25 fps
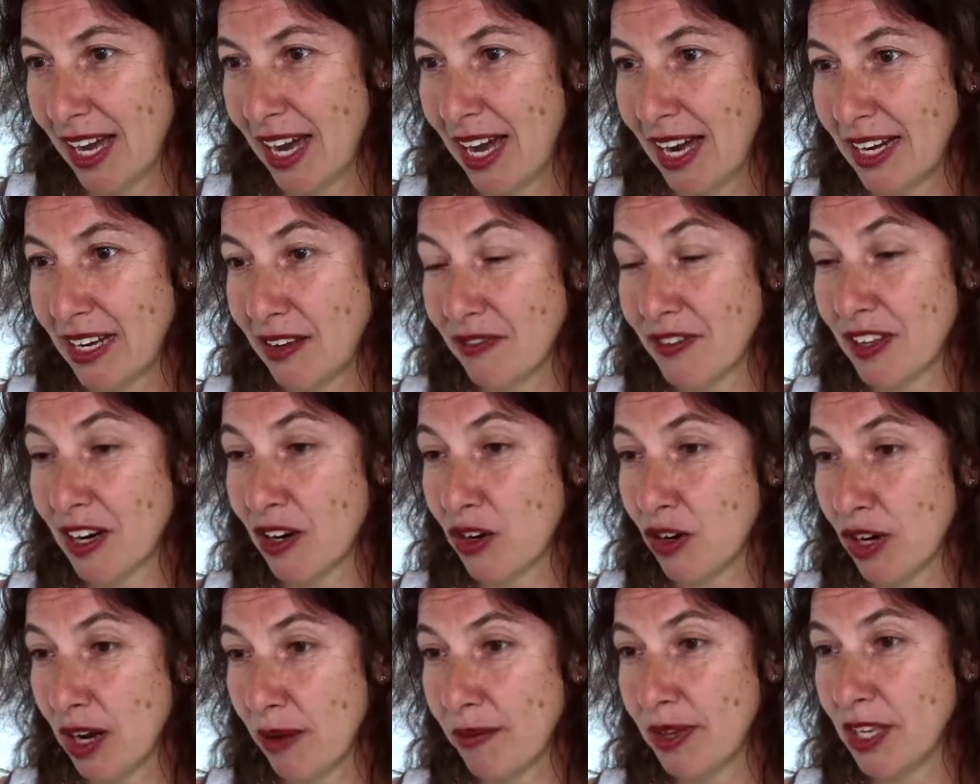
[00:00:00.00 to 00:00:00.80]
And if
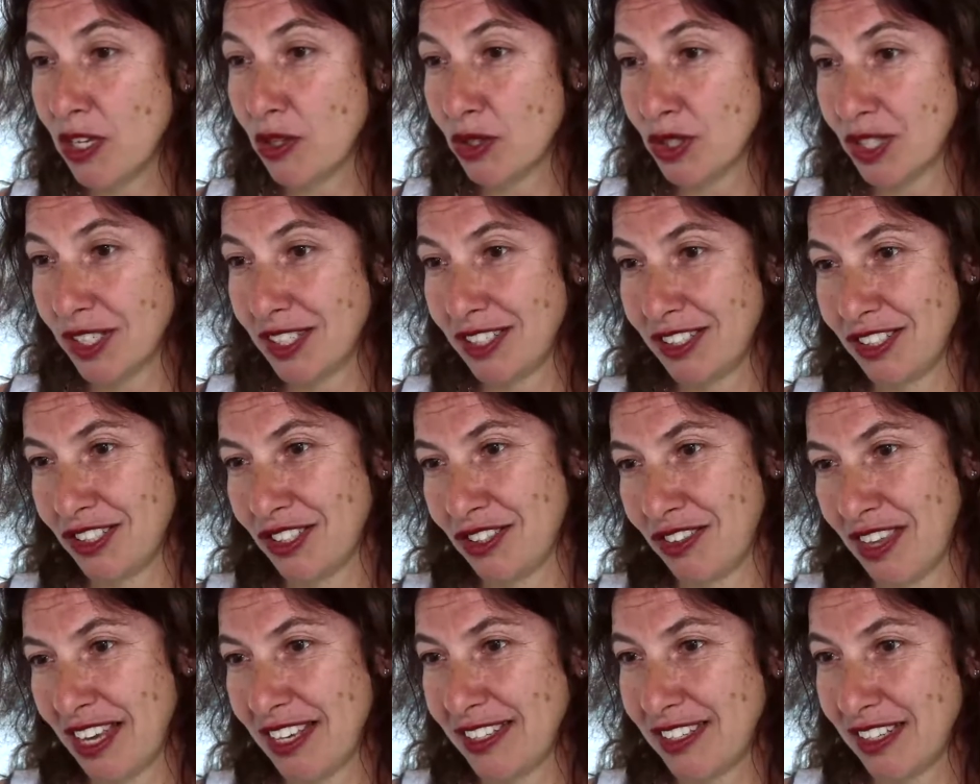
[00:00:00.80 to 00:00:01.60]
they're going to be using
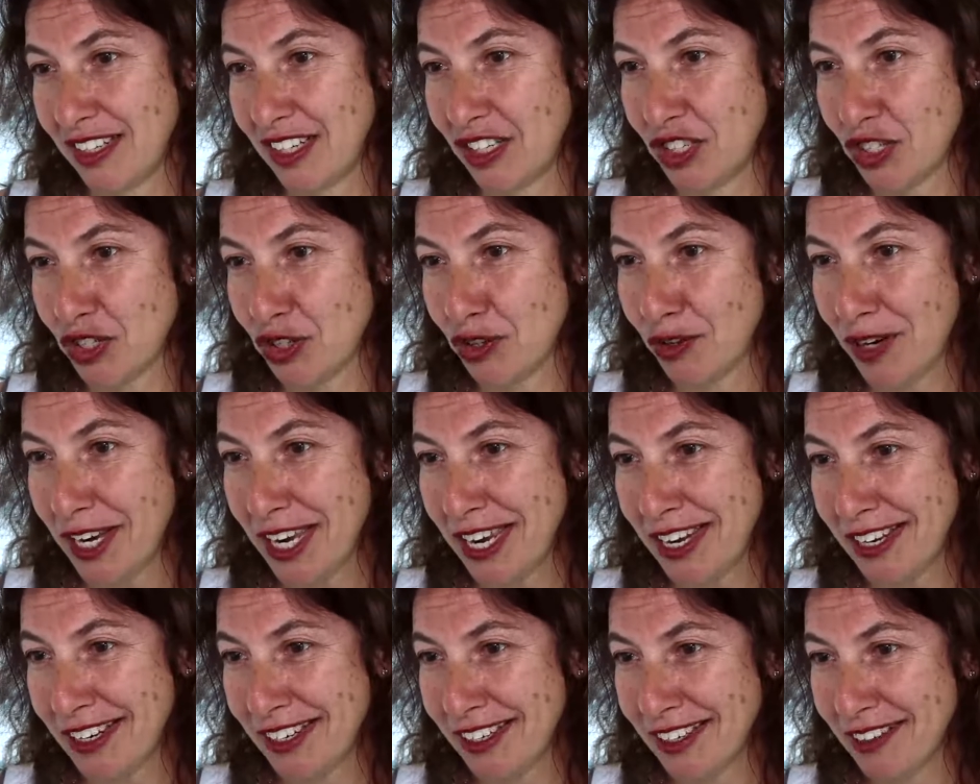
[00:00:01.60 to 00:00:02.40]
things in a
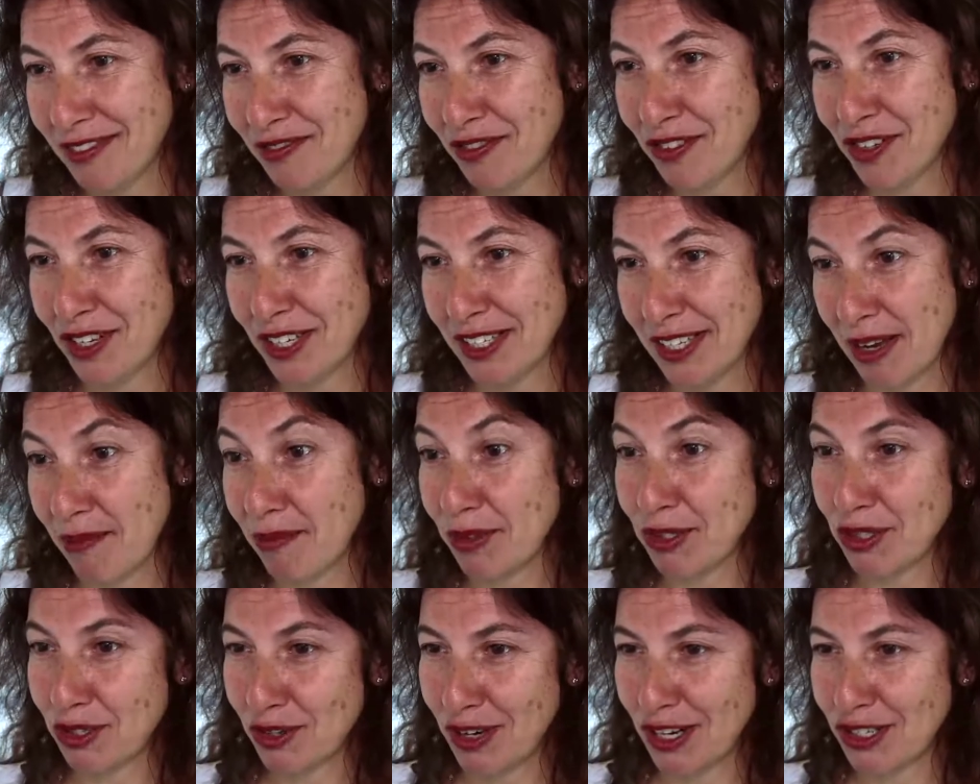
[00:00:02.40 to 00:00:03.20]
screen, for
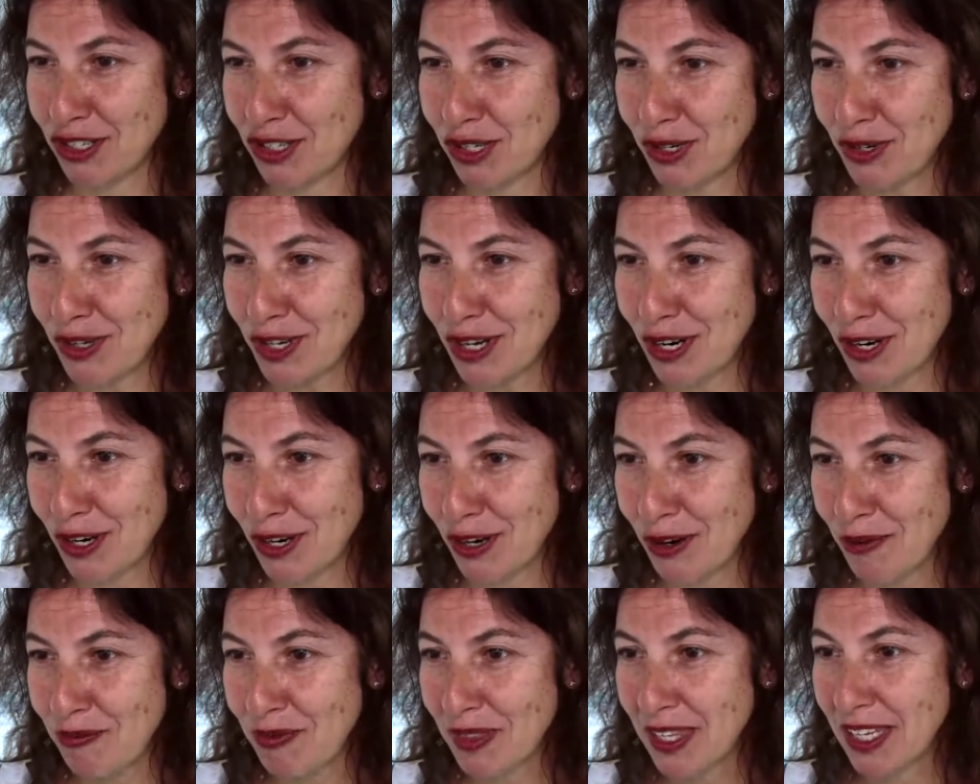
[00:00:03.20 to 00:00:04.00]
example, Scratch
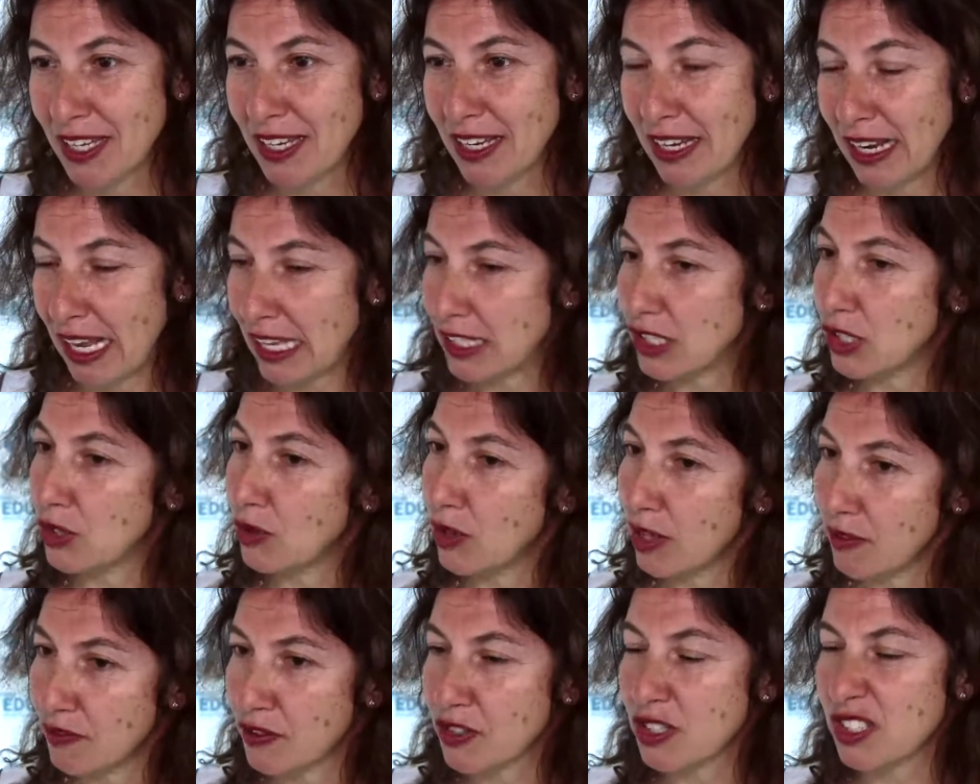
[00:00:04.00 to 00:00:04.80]
Junior, let's
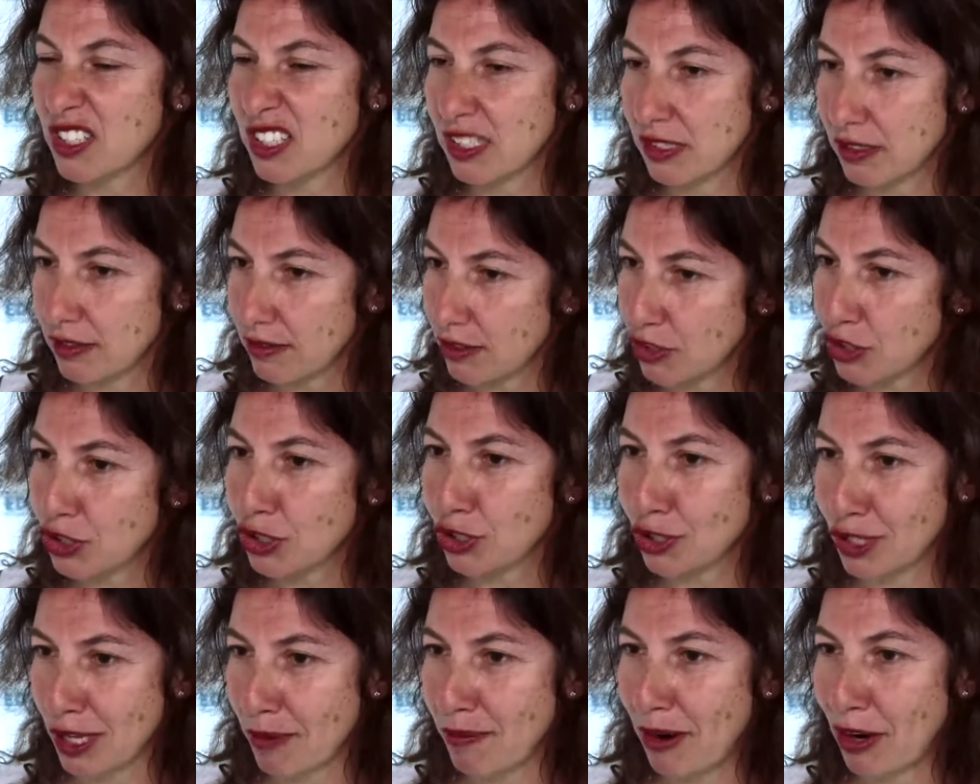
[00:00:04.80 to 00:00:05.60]
do it for a
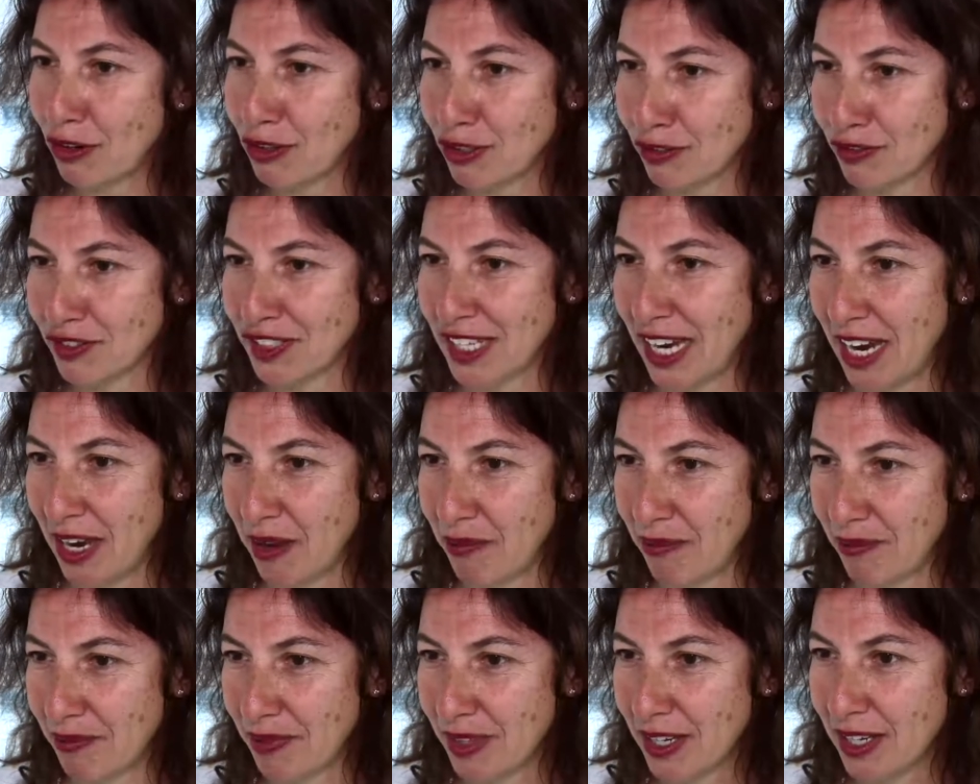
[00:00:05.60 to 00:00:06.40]
short amount of
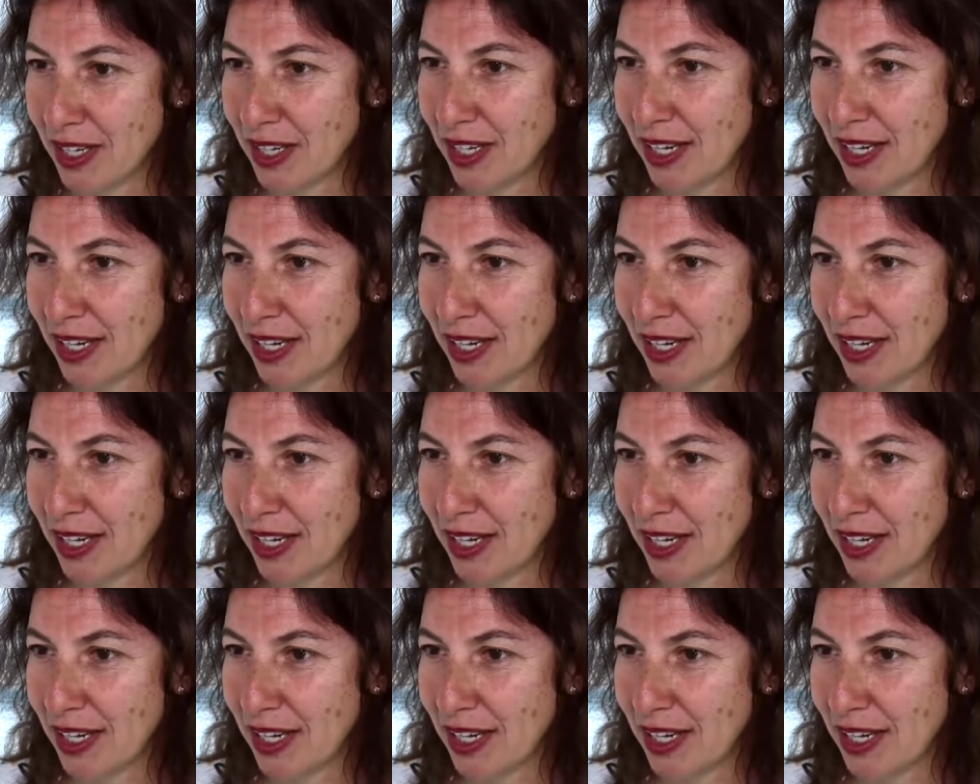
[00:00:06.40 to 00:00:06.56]
time.